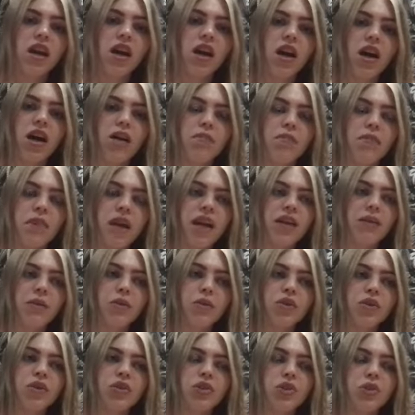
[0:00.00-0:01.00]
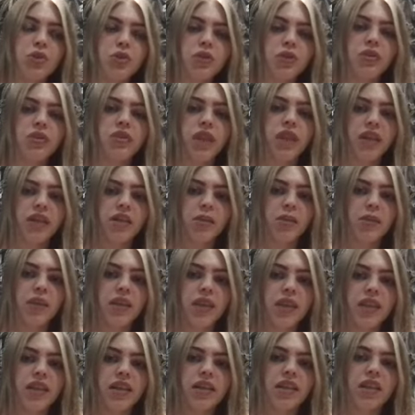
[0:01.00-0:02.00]
That one's called
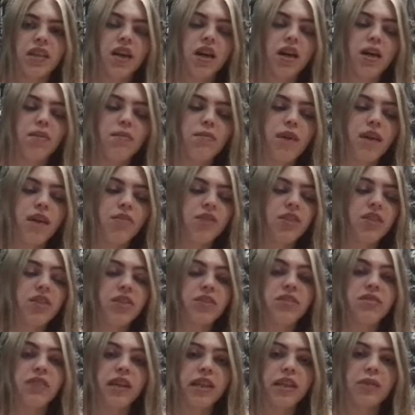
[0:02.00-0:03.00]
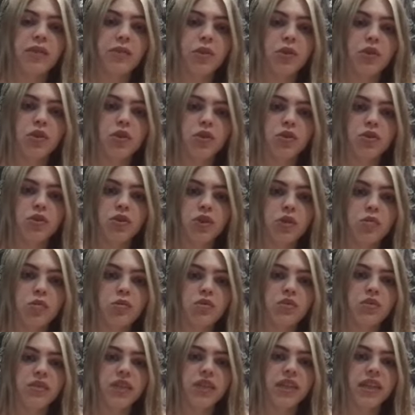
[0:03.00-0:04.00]
Therapy. There is a Facebook
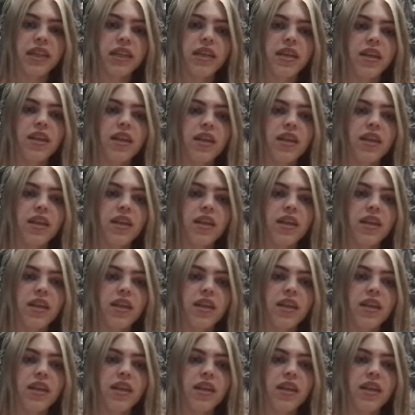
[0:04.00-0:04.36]
group for that.